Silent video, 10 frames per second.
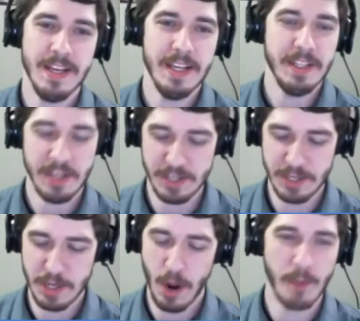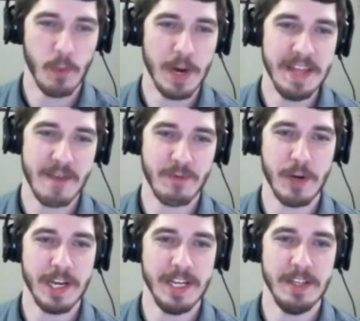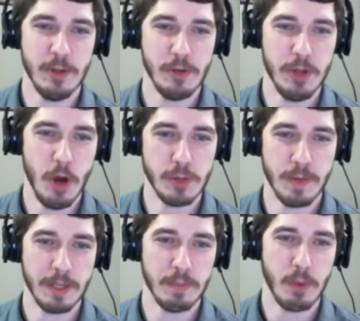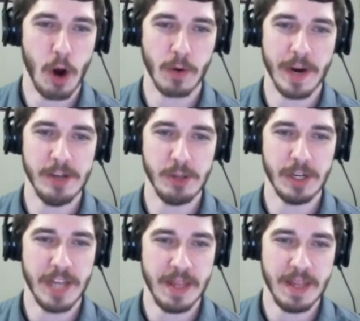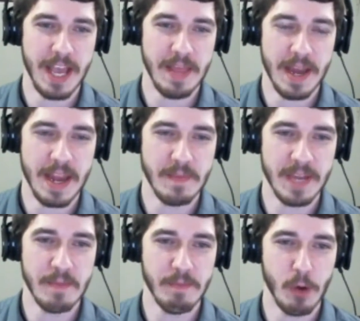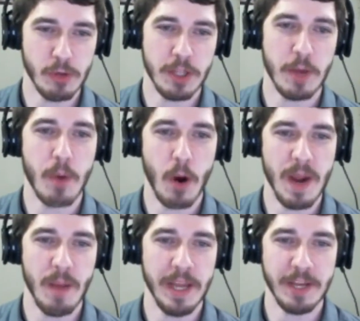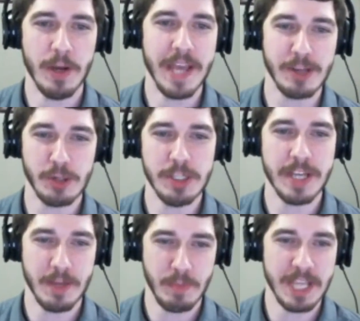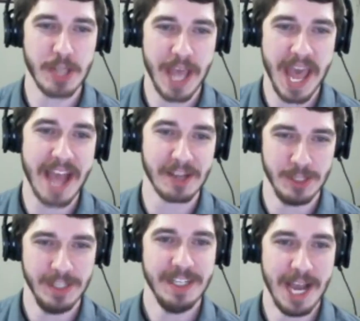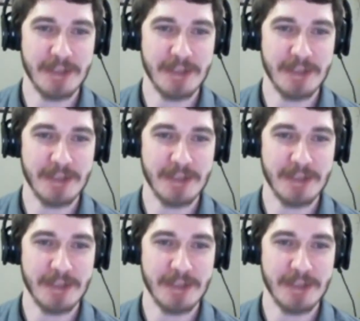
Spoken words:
you know, I'm reading those notes about the park ranger and then him getting posted their permit. I'm like, oh yeah, she's getting a piece of ass. That's